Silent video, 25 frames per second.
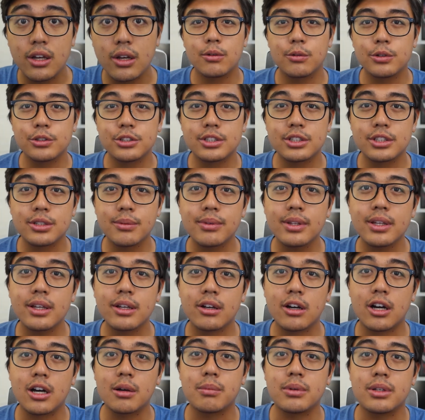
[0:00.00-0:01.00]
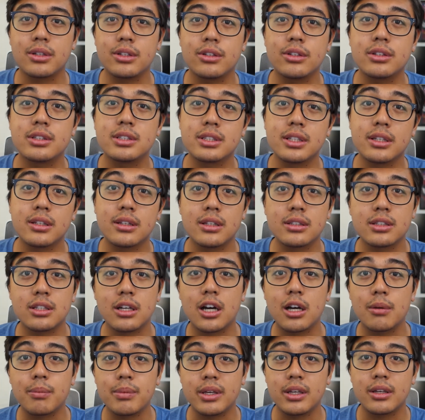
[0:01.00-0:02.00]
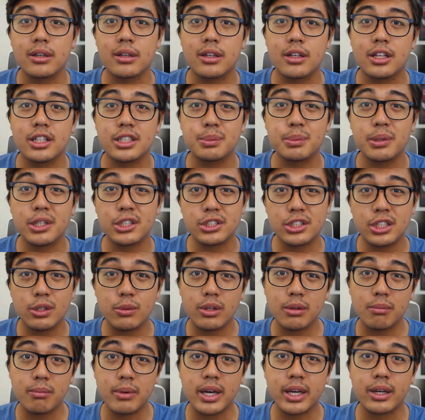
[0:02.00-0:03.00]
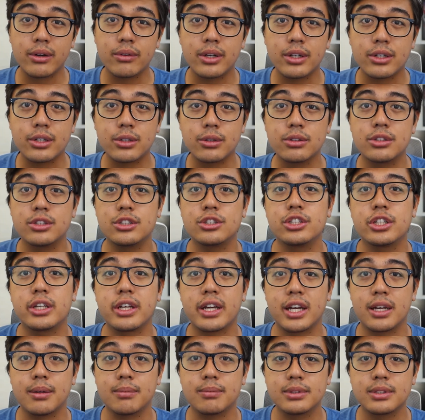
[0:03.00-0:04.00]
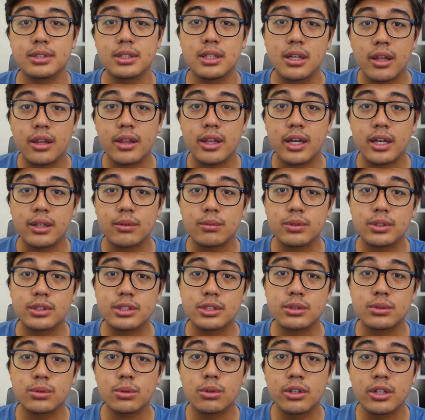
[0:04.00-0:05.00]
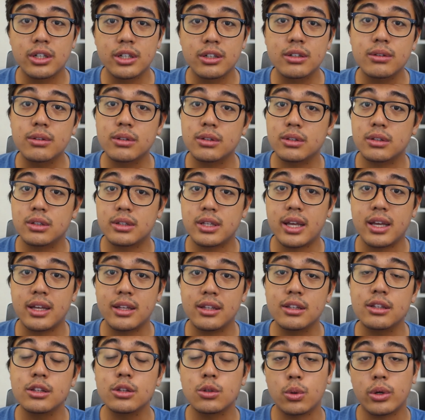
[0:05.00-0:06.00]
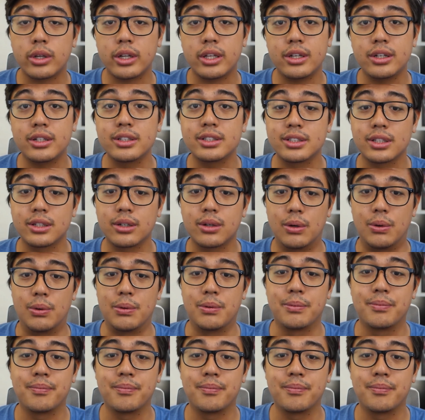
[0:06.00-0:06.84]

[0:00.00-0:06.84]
which is something common you'd see in this hobby, especially when buying retro Digicams that were stored 10-20 years ago.